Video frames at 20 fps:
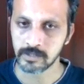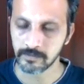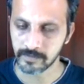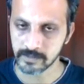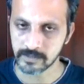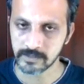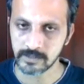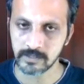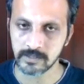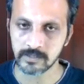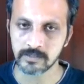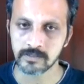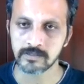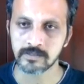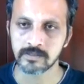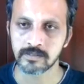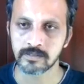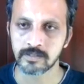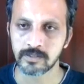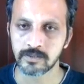The first thing
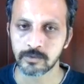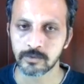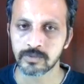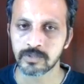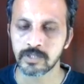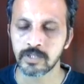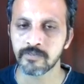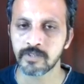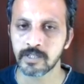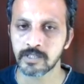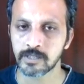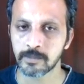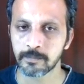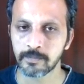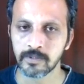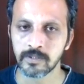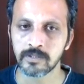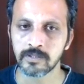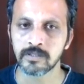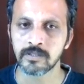is to safeguard the
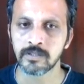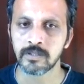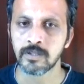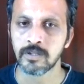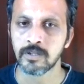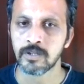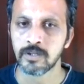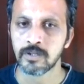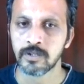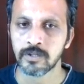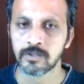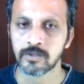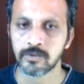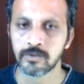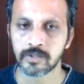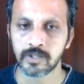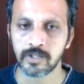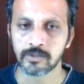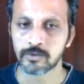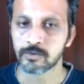pawn,
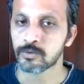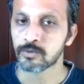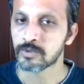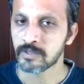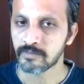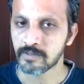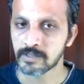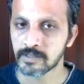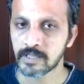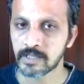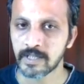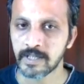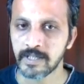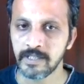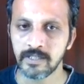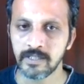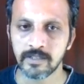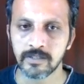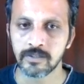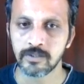okay, to safeguard the
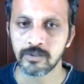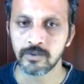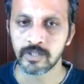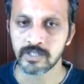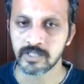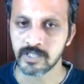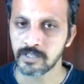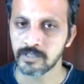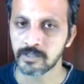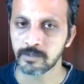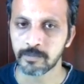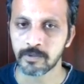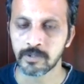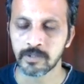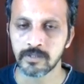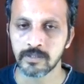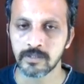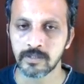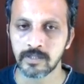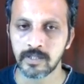knight, we exchange the
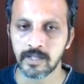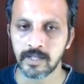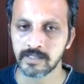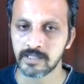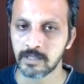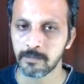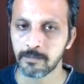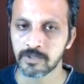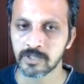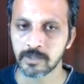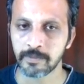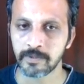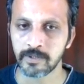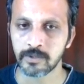pawn and then bishop